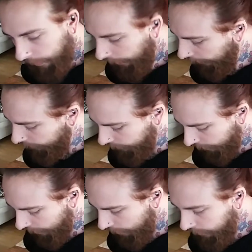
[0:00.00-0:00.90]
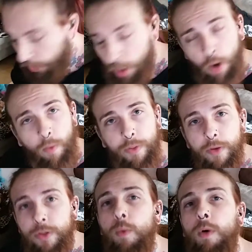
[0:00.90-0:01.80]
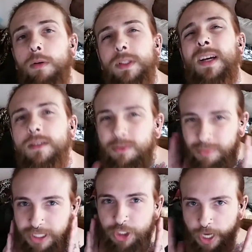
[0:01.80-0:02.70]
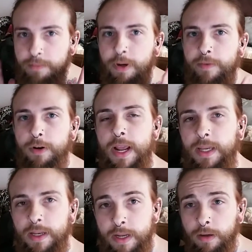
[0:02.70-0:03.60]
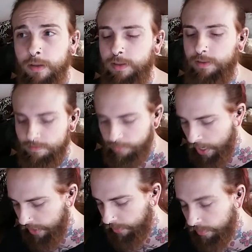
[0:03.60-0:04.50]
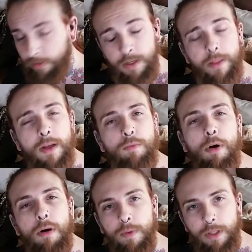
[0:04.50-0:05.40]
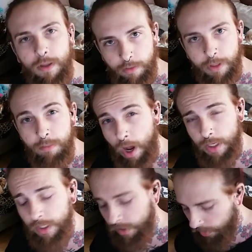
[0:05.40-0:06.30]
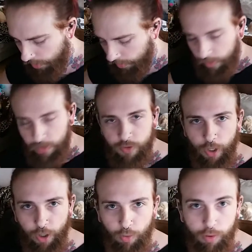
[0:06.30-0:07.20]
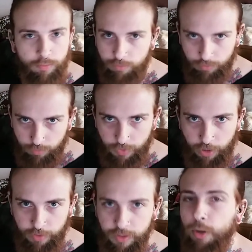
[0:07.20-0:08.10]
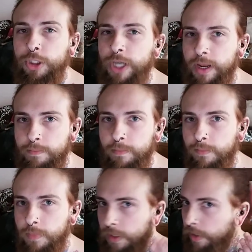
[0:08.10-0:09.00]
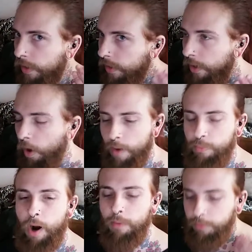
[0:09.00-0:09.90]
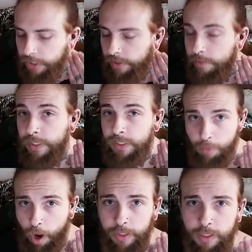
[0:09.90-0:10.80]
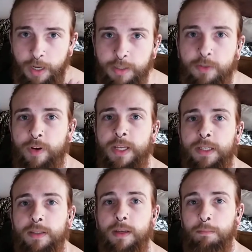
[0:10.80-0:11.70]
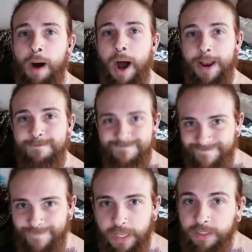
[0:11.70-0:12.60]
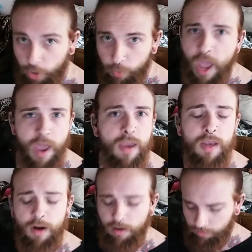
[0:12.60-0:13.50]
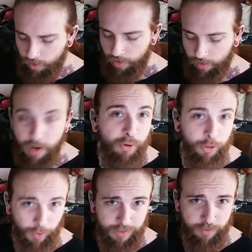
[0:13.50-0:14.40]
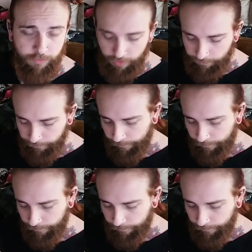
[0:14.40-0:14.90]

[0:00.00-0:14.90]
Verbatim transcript: and uh, you know the world tells you be ashamed of your naked ears, but there's nothing wrong with the human body, so there is no shame. You know I'm probably going to be demonetized for this, but it's okay. You know I'm progressive.